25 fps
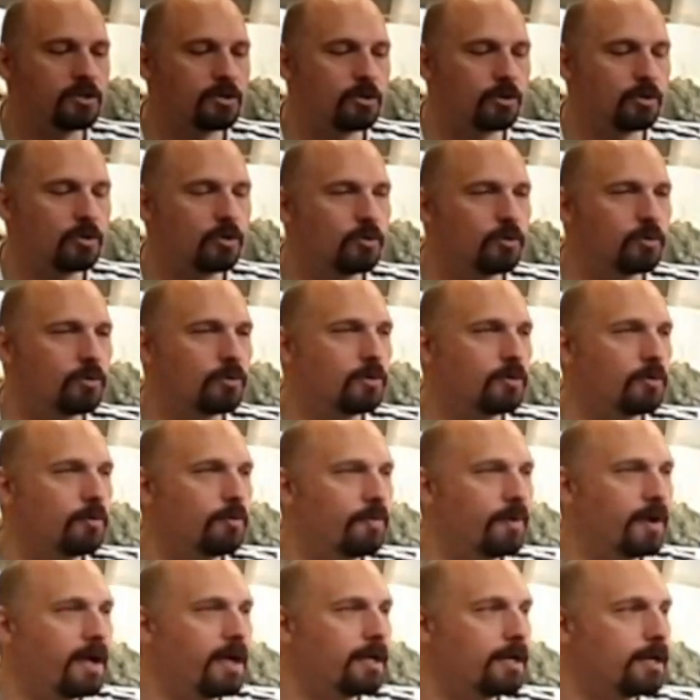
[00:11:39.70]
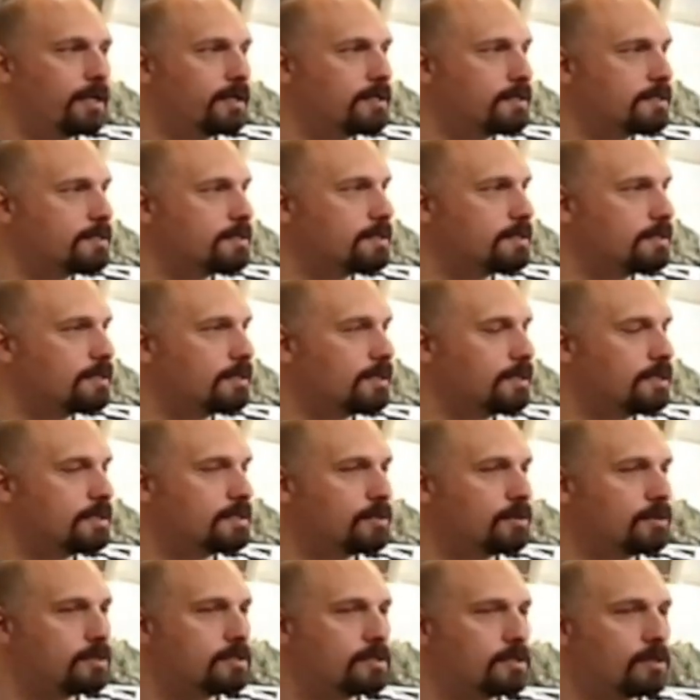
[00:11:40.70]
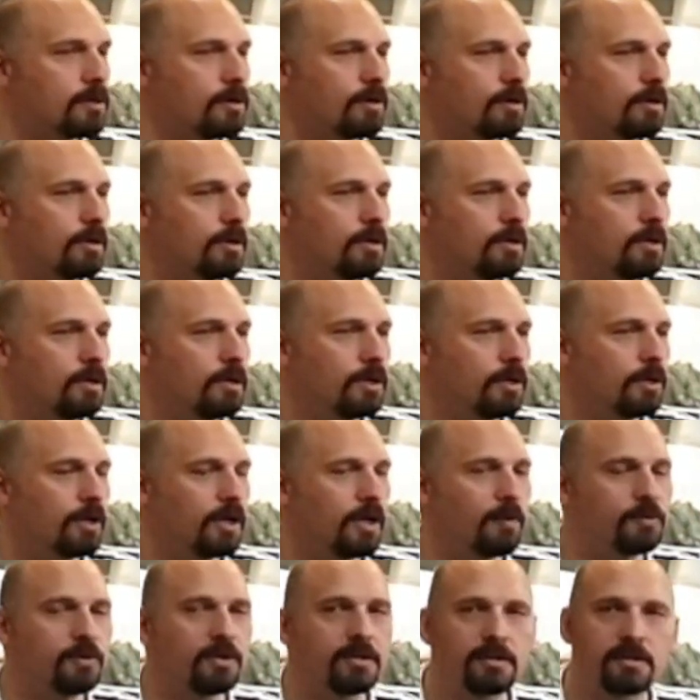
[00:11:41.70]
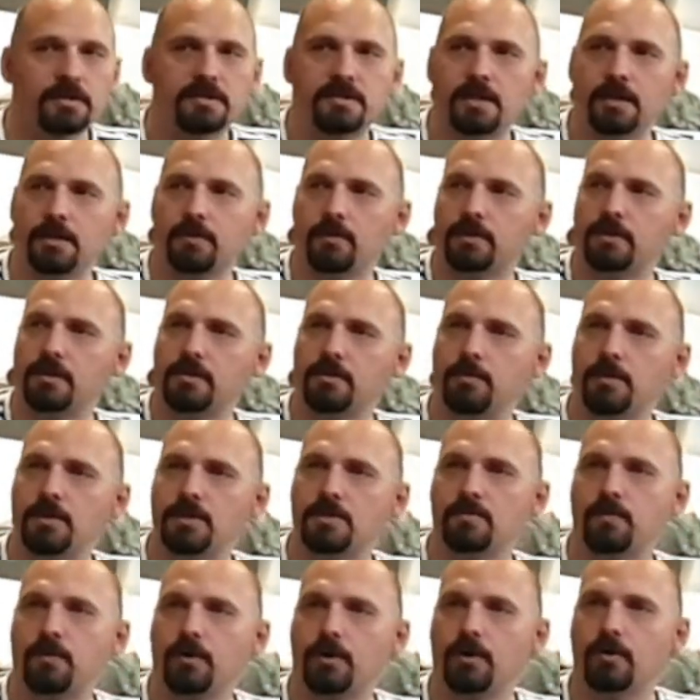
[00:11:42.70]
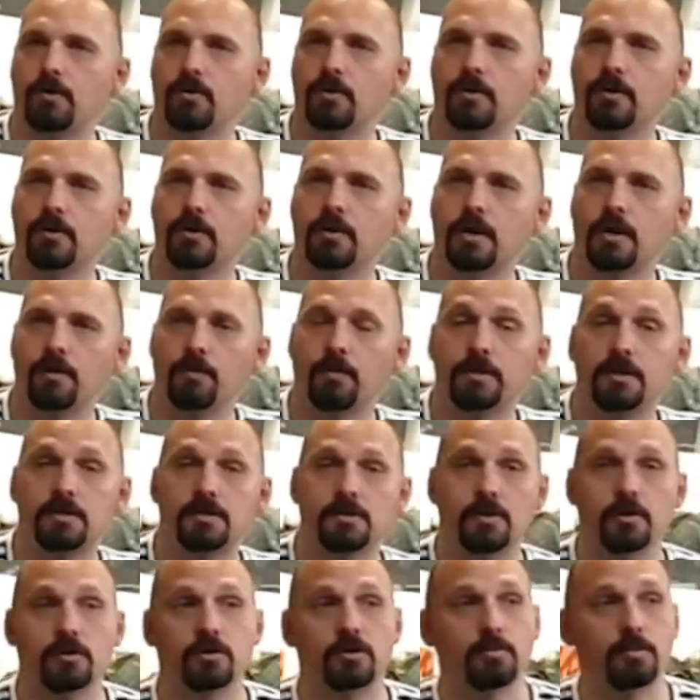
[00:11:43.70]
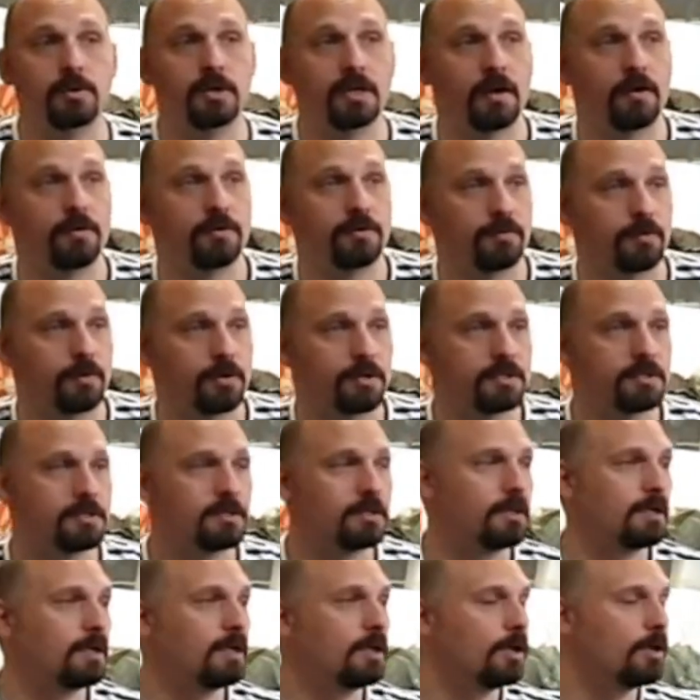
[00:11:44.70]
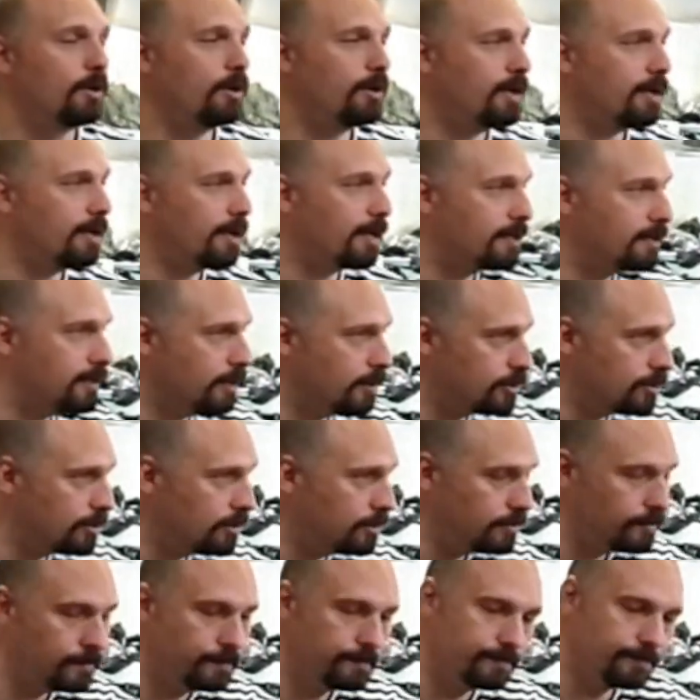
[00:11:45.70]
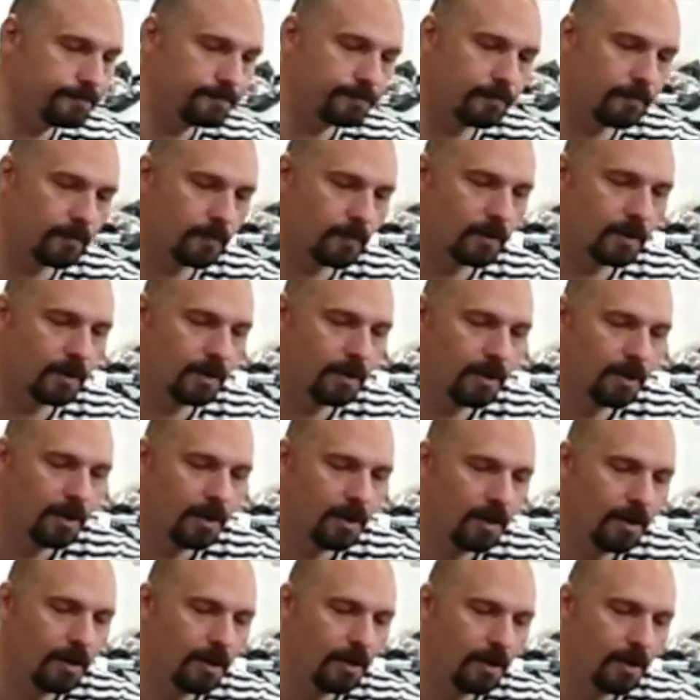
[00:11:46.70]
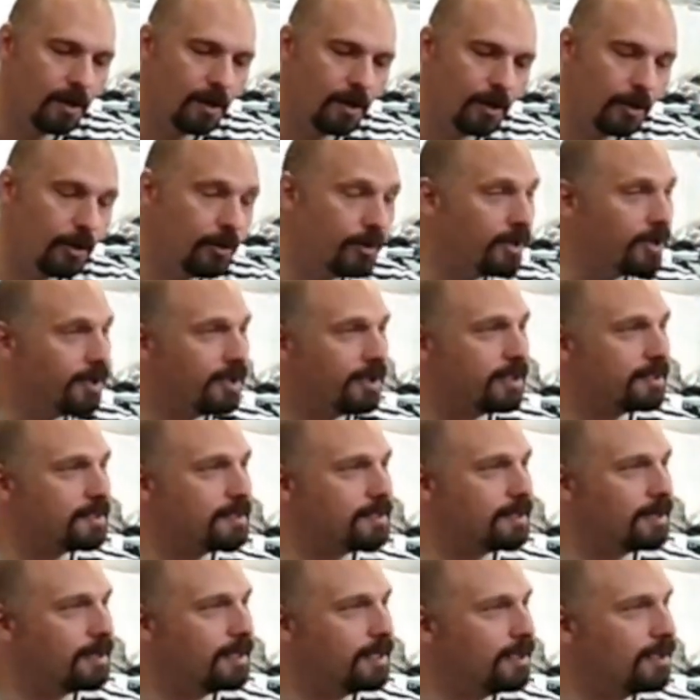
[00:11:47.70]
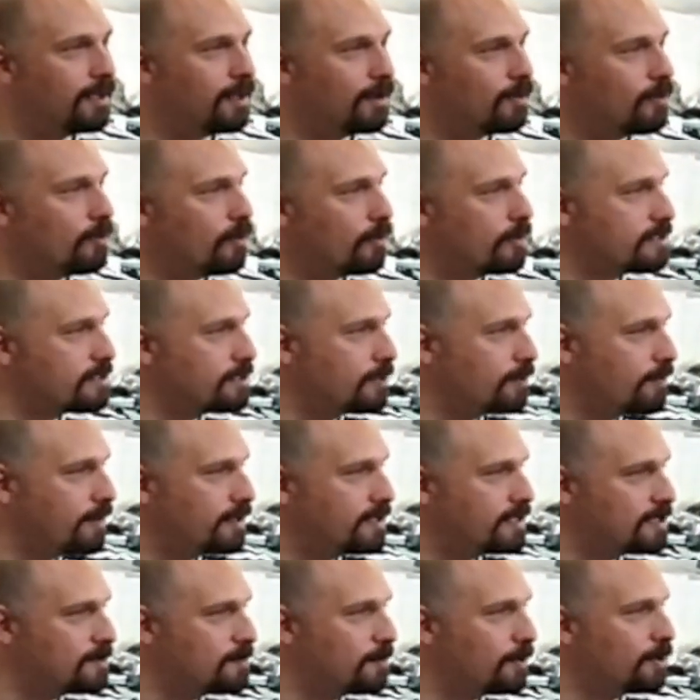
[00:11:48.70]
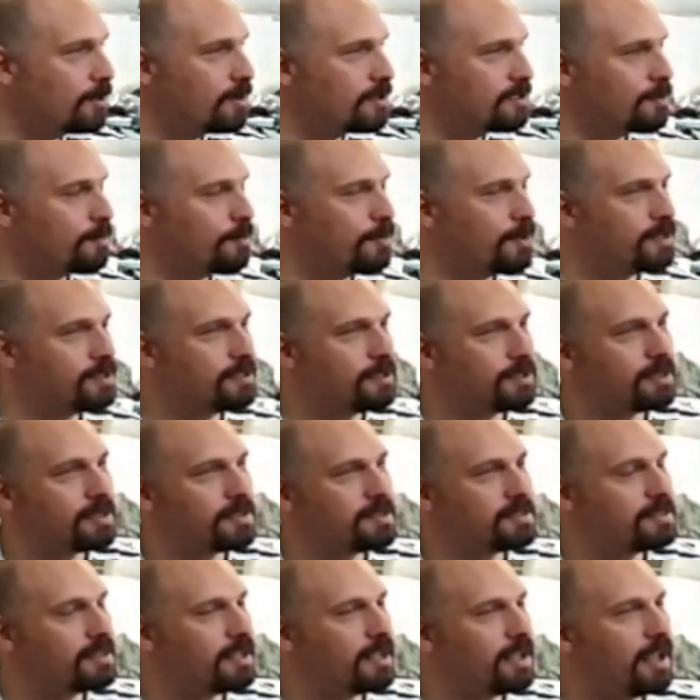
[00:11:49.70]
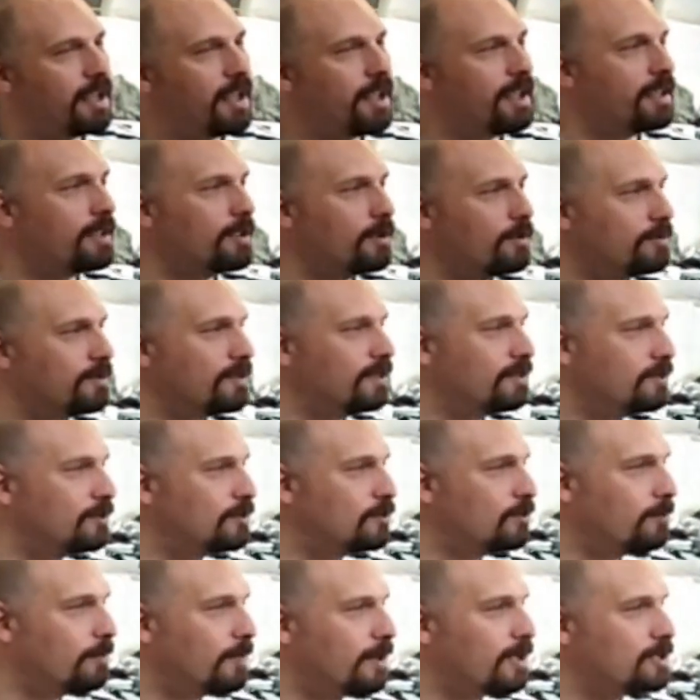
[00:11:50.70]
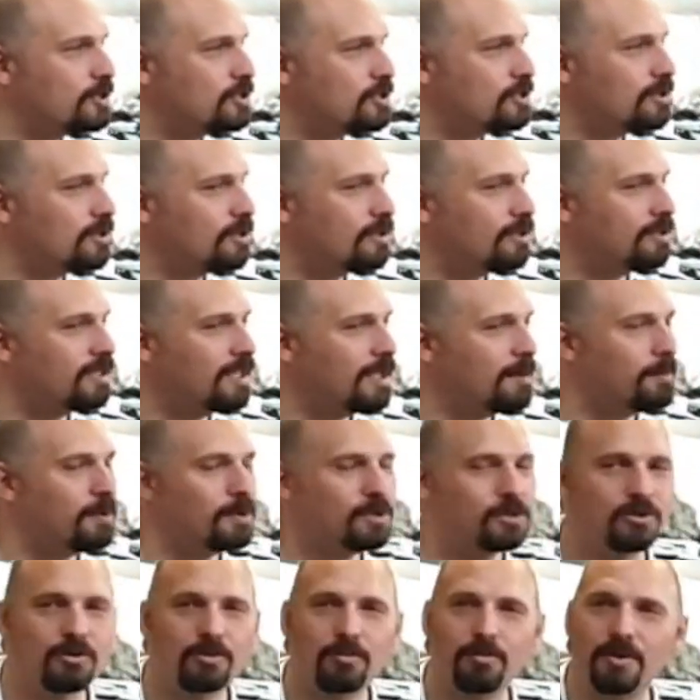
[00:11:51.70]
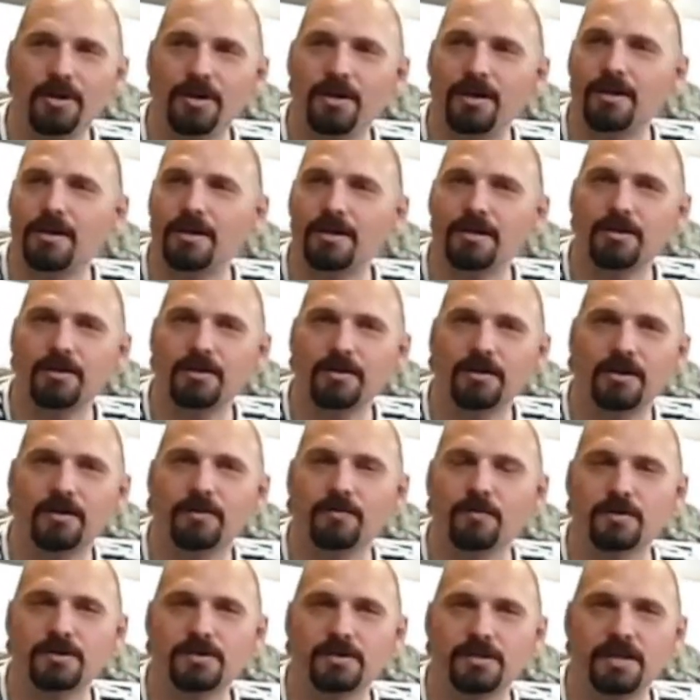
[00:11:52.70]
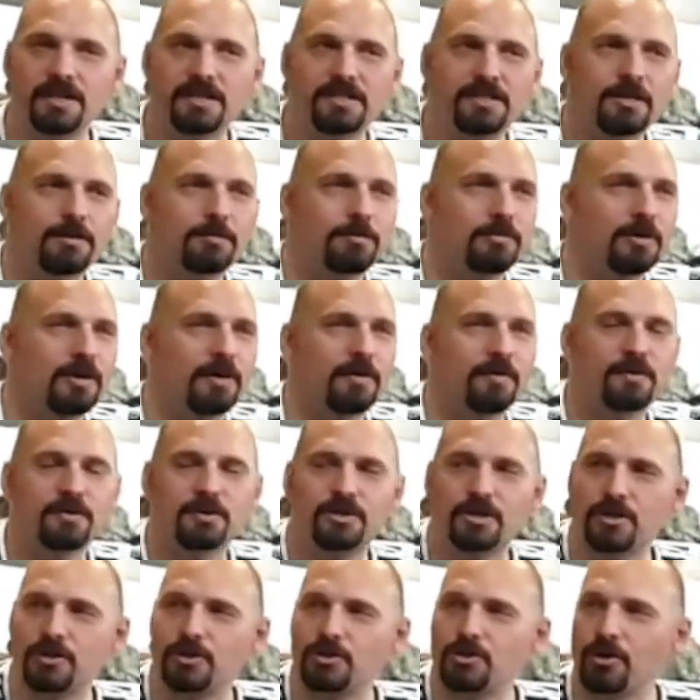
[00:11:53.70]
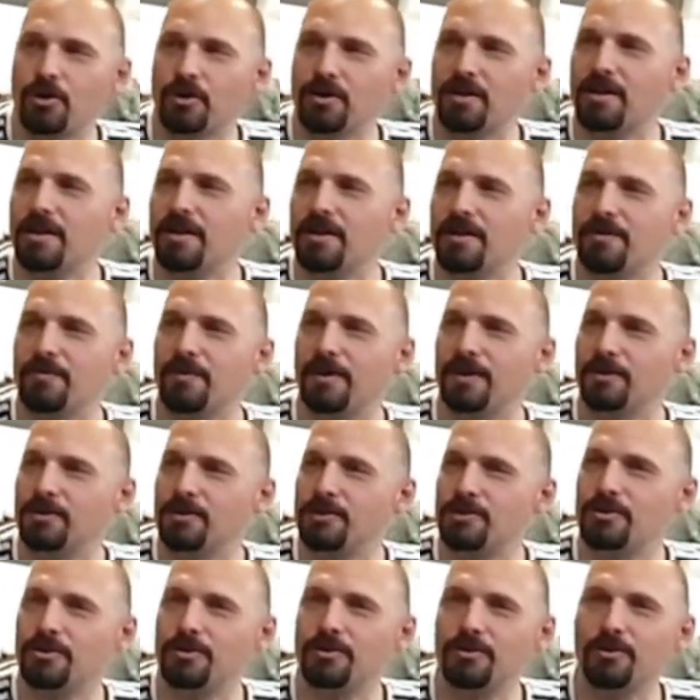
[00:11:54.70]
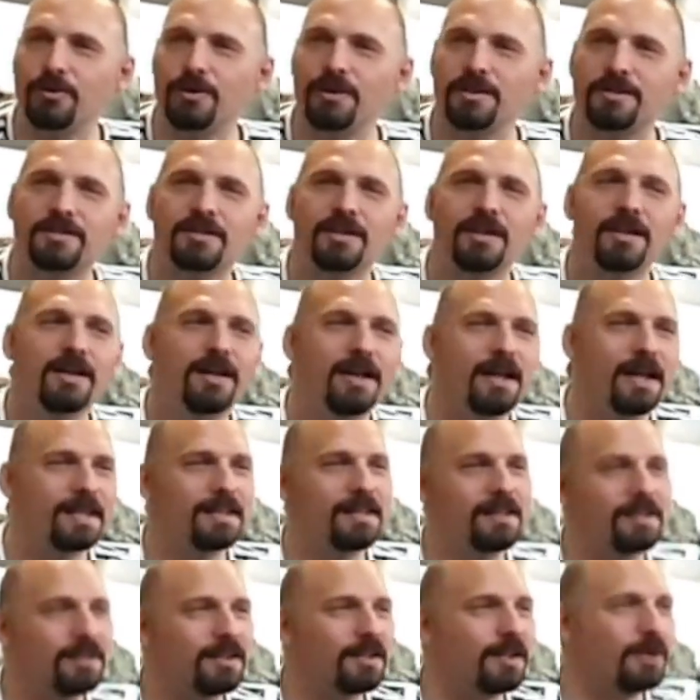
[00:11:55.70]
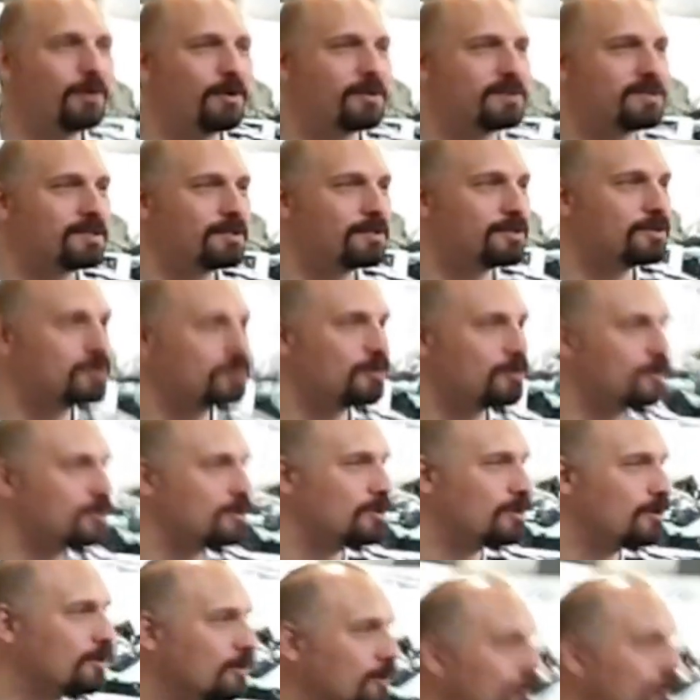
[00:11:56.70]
to do violence is also, you have to understand what it means for you and what it's going to mean afterwards. You can get injured. You can get legal consequences because a person can say, hey, you did too much damage to me and that wasn't reasonable, I was just joking, why did you do it? And then he goes and sues you